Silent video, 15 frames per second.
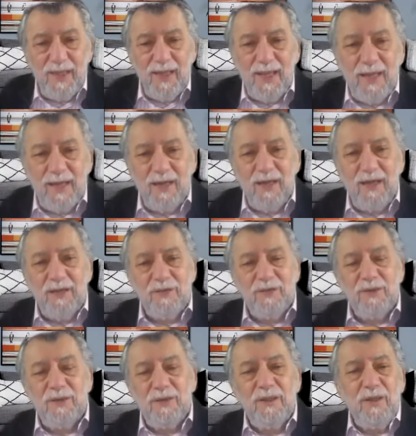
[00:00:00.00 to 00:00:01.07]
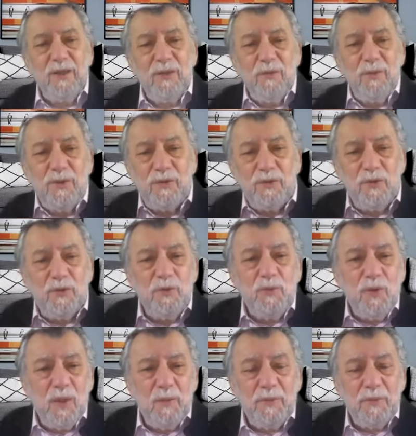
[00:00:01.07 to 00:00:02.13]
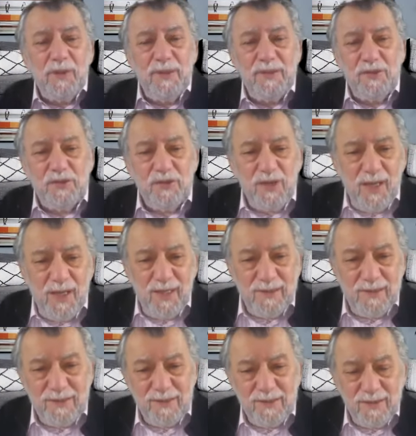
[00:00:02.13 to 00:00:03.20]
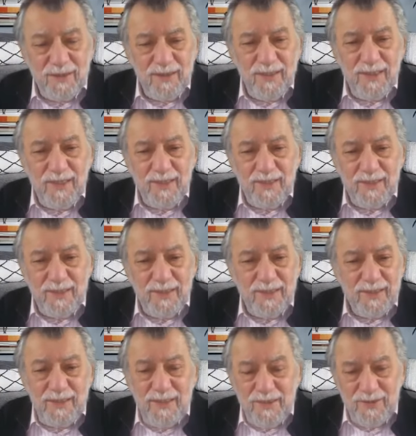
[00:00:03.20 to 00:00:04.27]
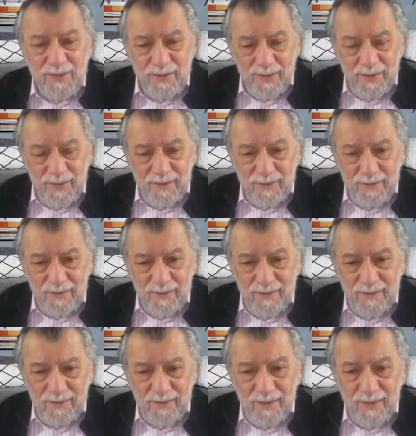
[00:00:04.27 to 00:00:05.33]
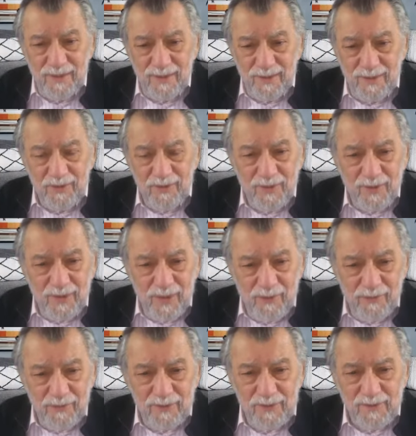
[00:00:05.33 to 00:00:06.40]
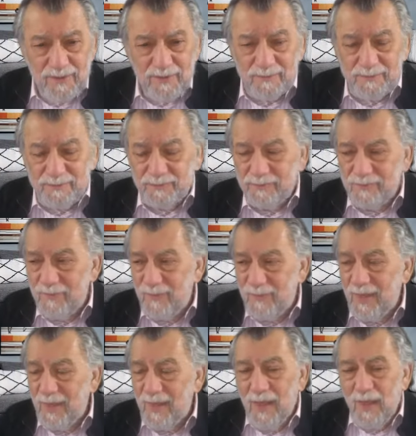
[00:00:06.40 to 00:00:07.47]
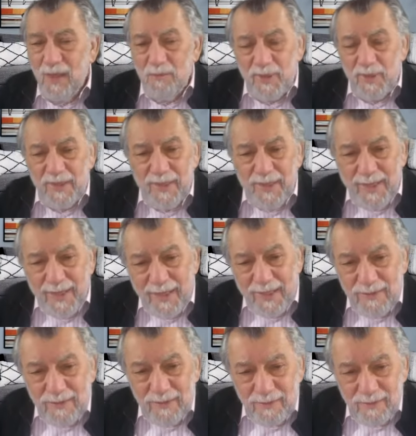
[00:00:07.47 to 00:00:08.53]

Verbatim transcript: And a hunter with two well-placed shots can easily kill the elephant. But an ant